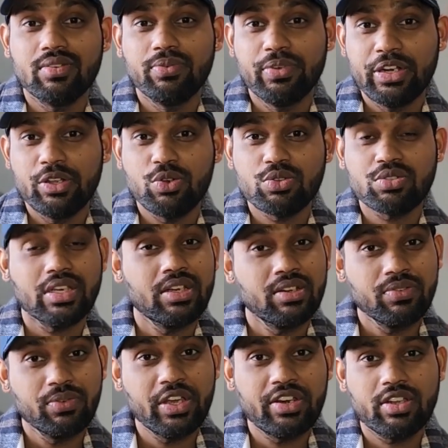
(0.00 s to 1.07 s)
videos
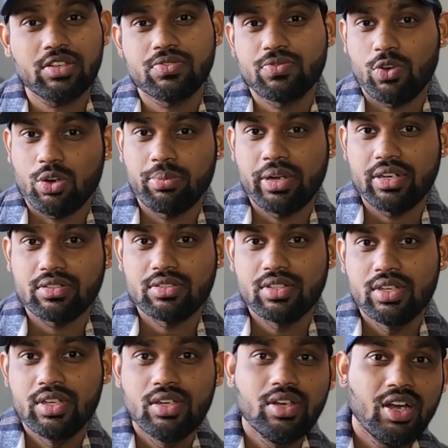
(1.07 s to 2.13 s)
in various formats.
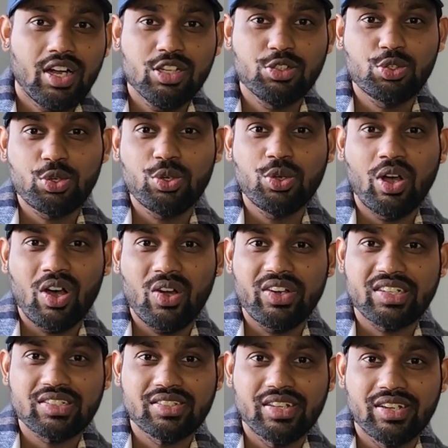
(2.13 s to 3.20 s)
I'll show you how
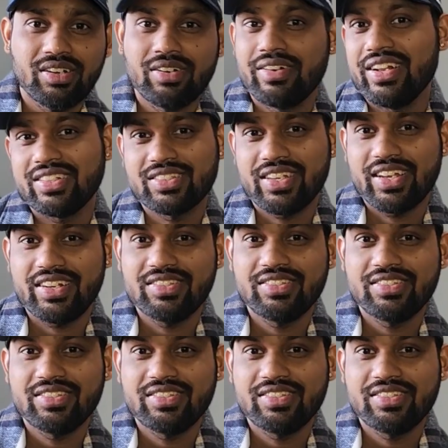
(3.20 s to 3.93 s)
it is done. Let's get